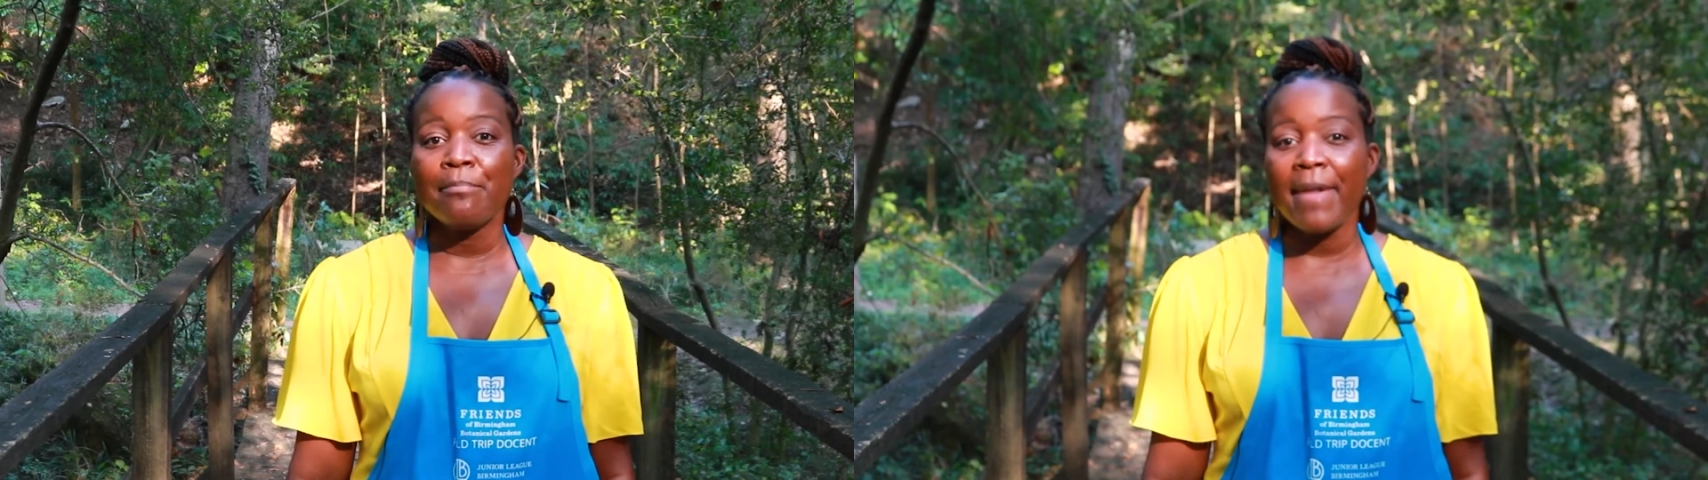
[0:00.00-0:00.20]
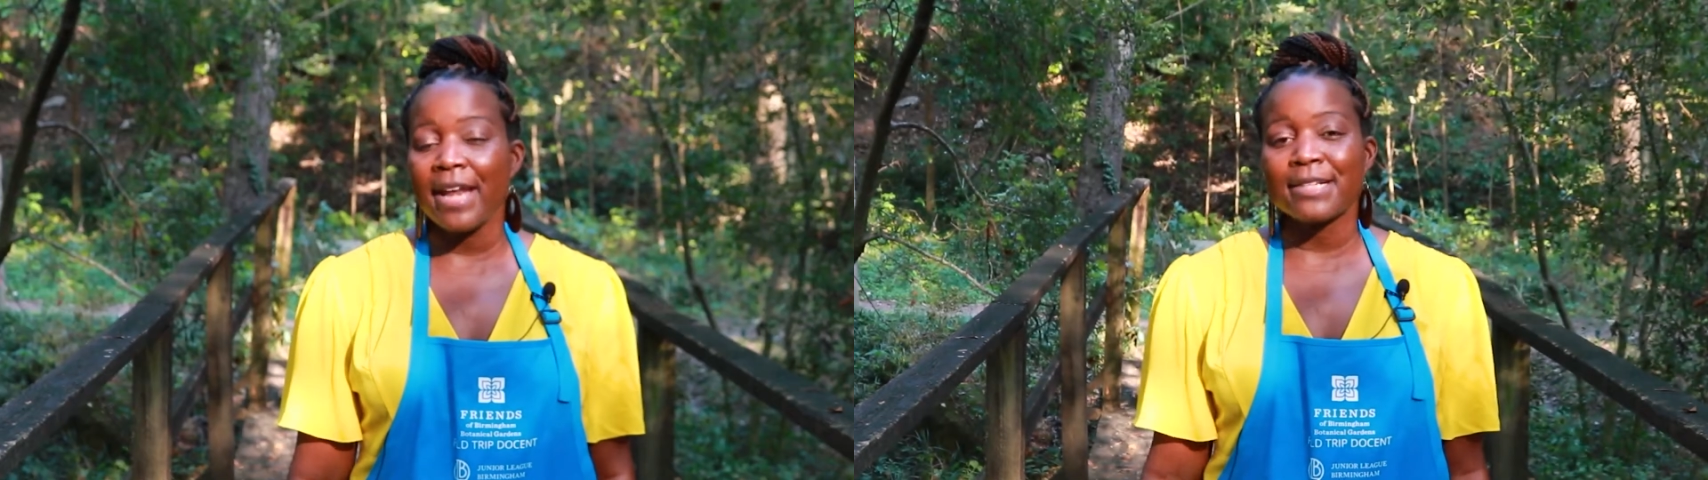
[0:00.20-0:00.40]

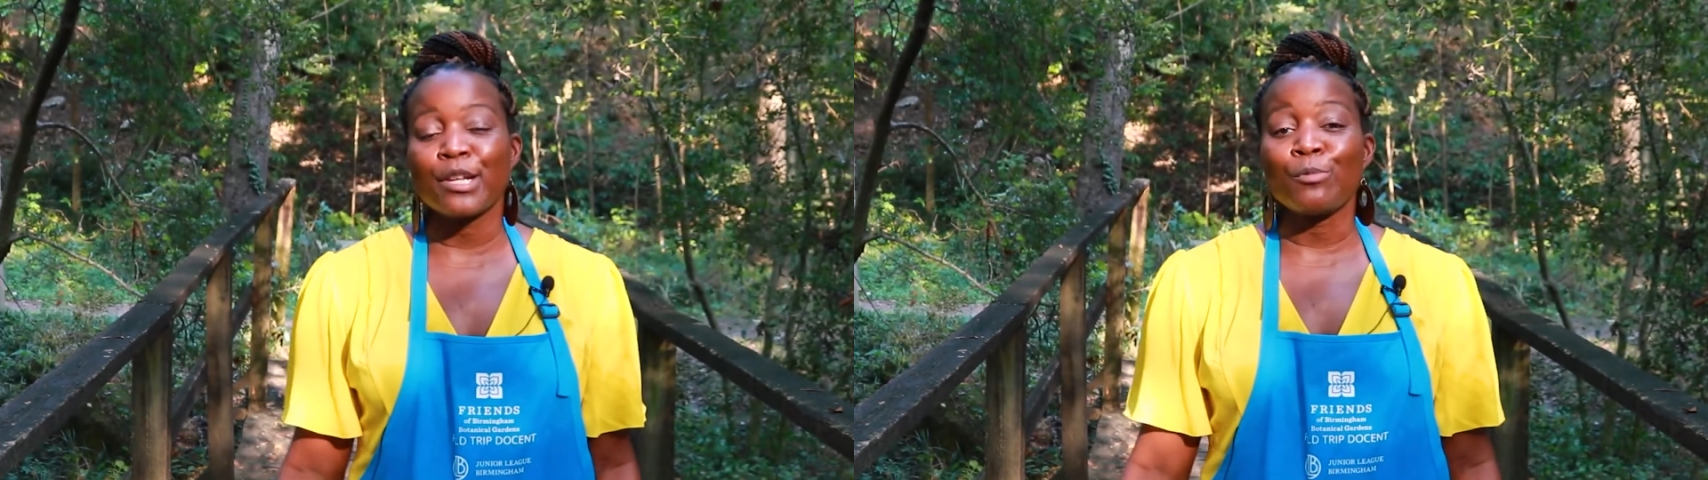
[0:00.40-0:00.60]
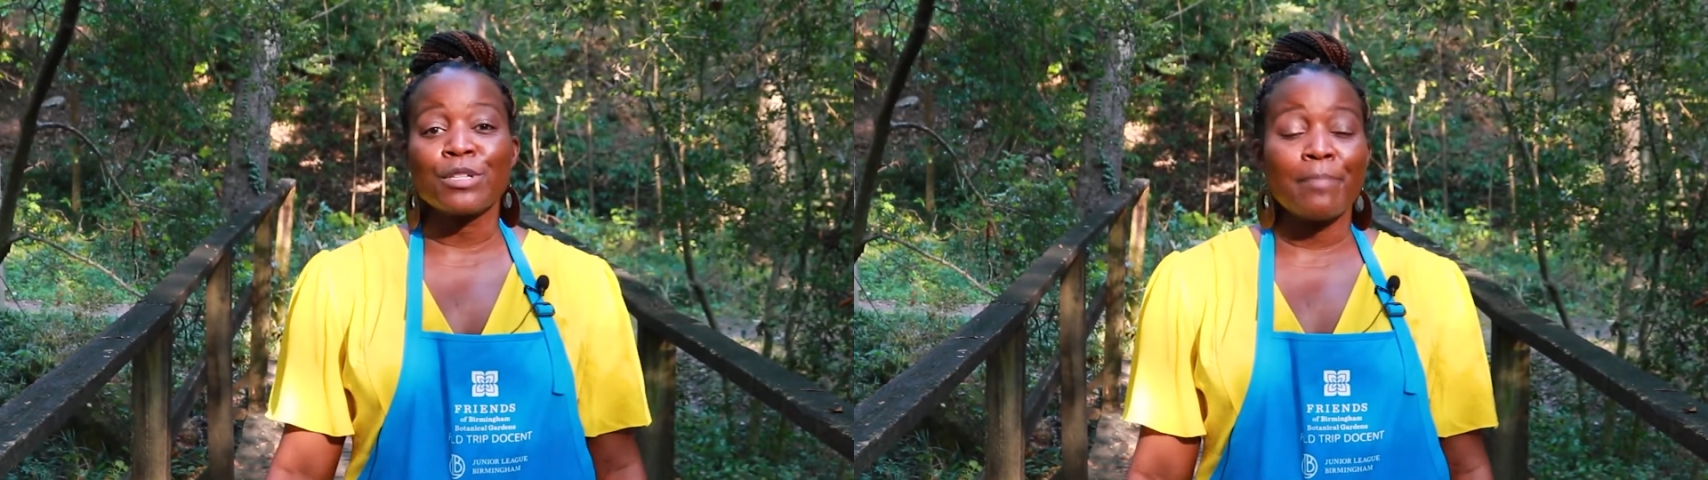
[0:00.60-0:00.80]

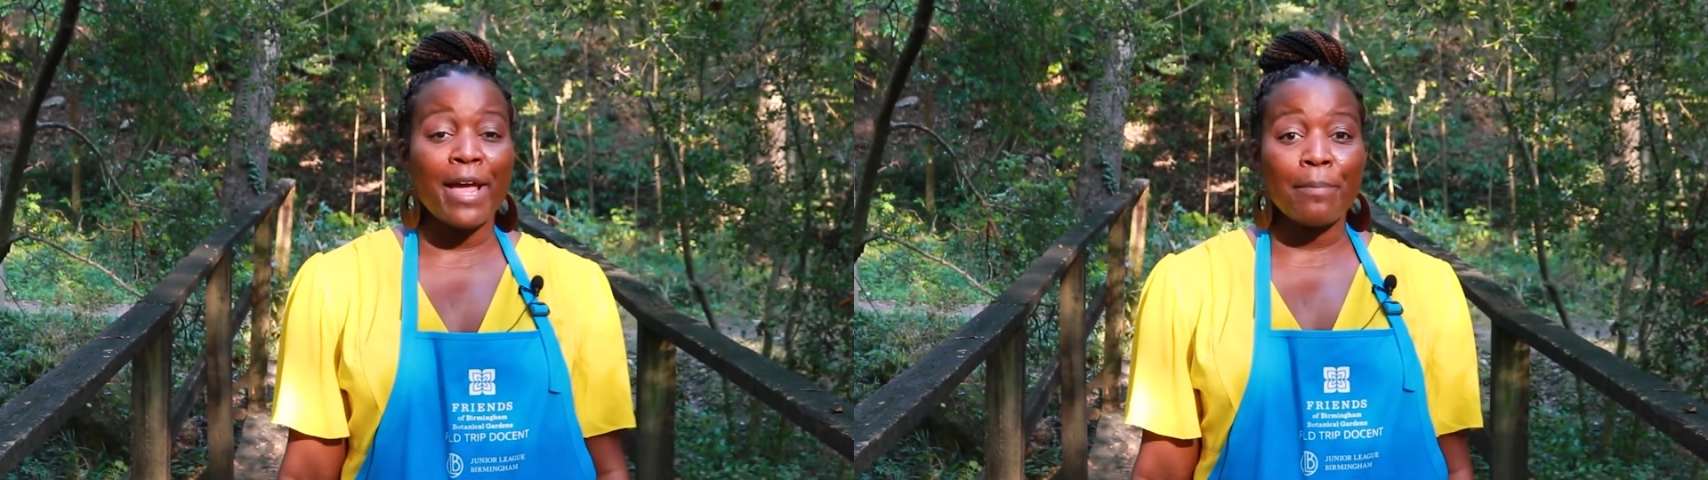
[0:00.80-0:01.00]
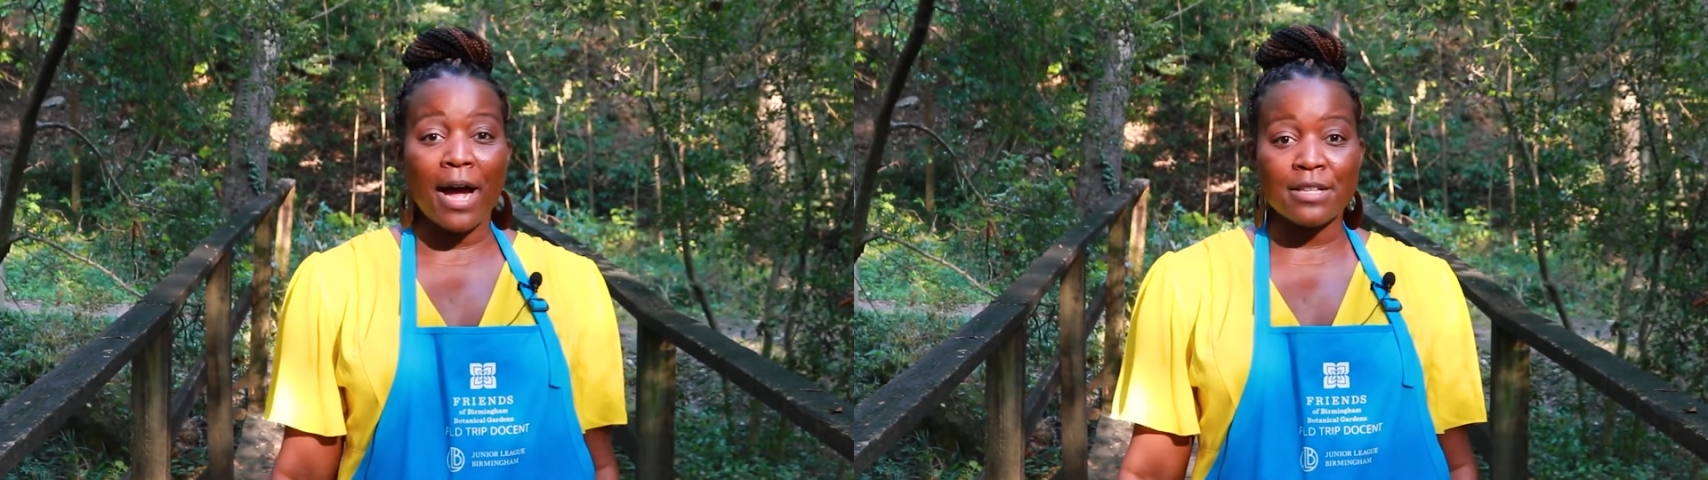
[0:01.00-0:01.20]
medicine was
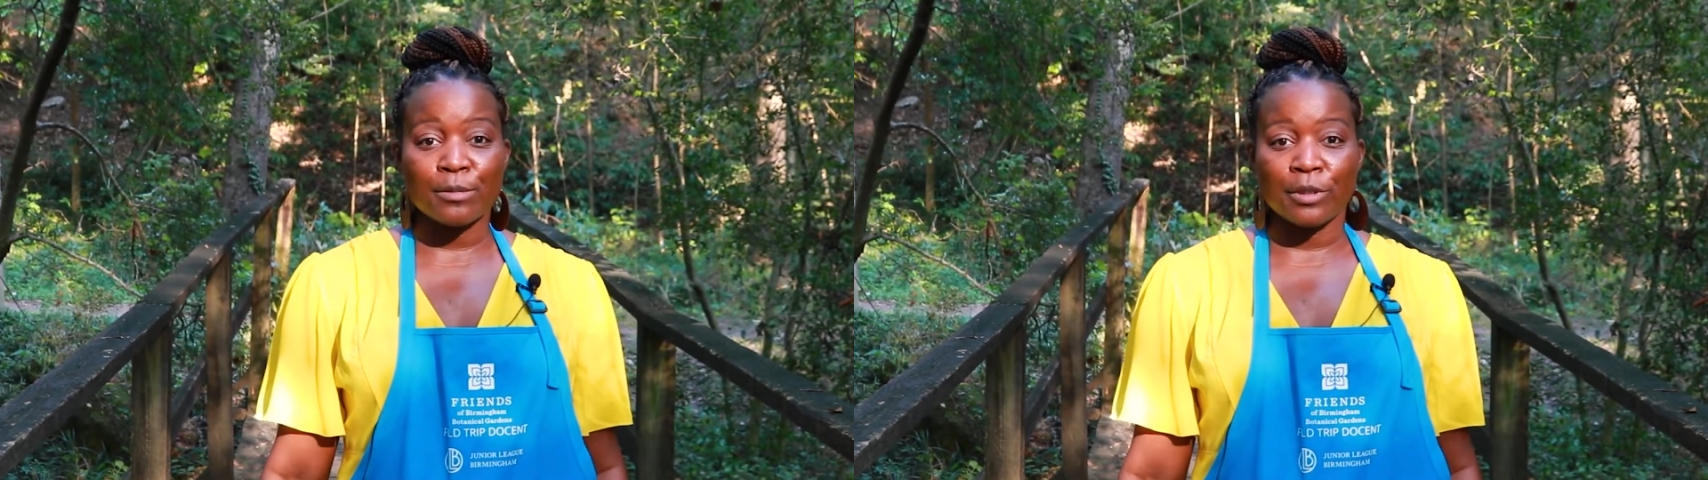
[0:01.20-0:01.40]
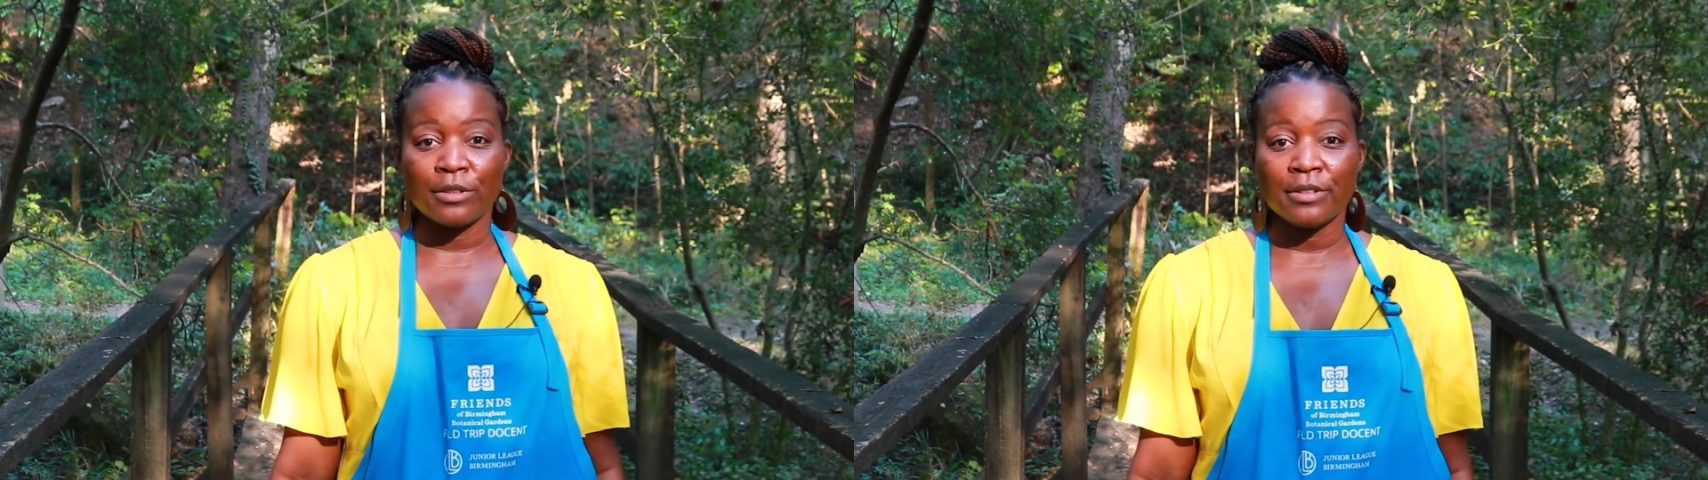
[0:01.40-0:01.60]
made possible.